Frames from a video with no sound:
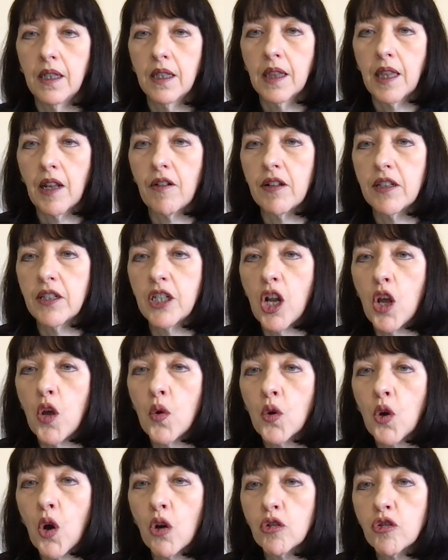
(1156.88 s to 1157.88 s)
There is no
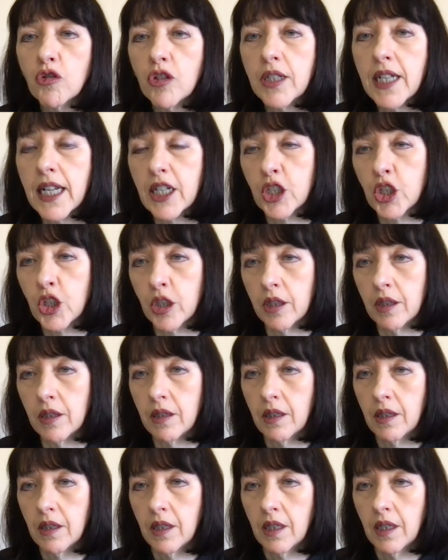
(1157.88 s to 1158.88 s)
contradiction,
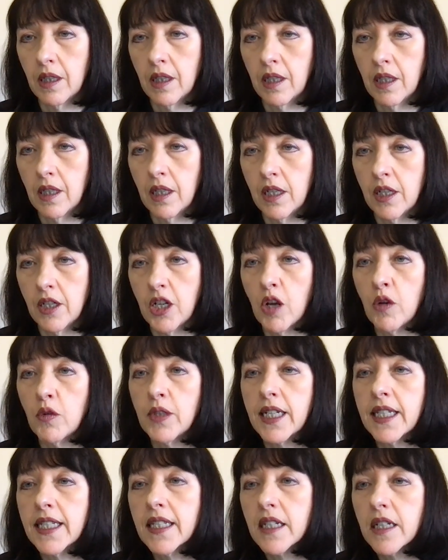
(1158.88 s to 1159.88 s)
no
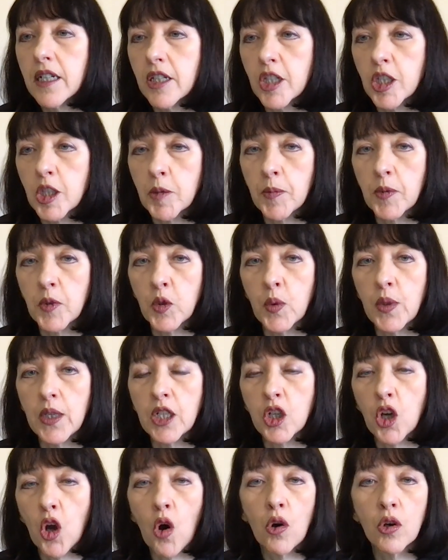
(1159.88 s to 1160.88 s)
dissonance between
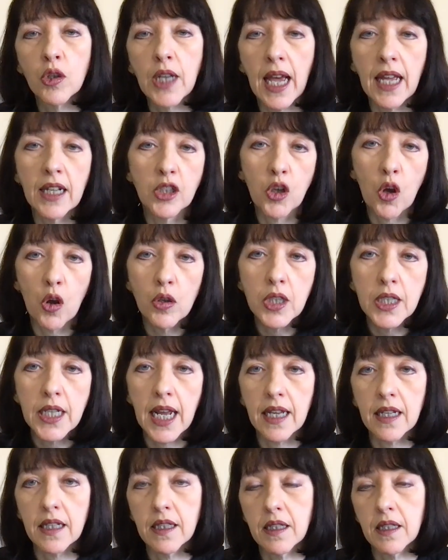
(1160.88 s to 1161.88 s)
God and
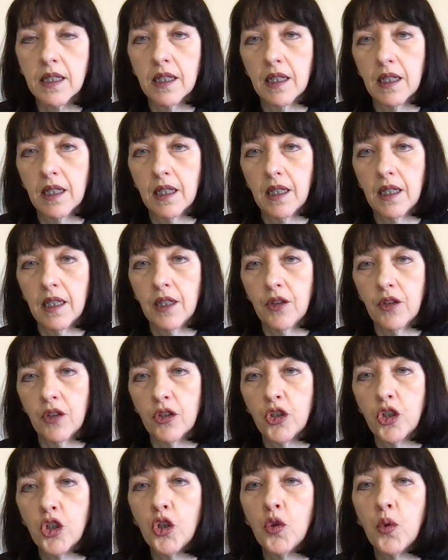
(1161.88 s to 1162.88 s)
context. The
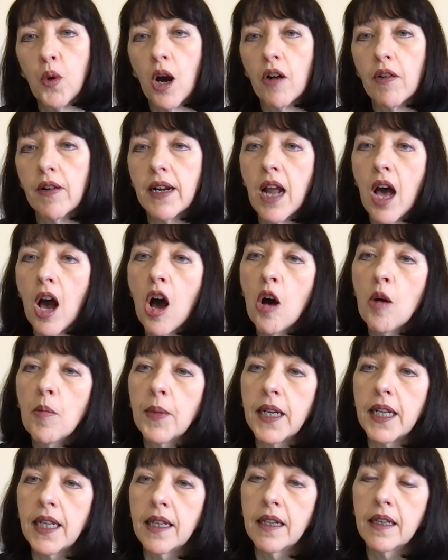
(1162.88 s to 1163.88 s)
two are in
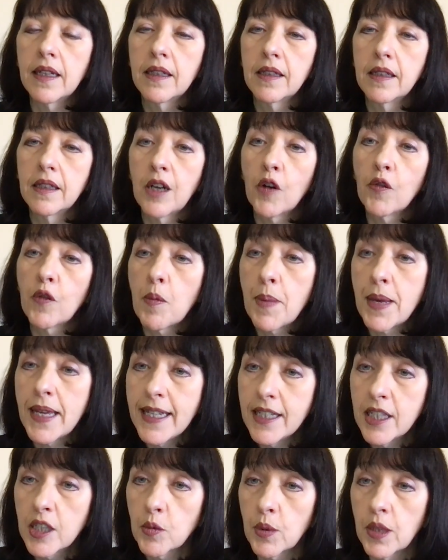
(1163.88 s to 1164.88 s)
harmony, of a
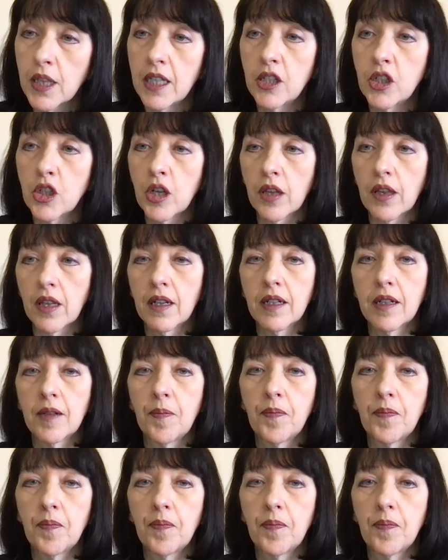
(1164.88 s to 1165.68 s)
piece with each other.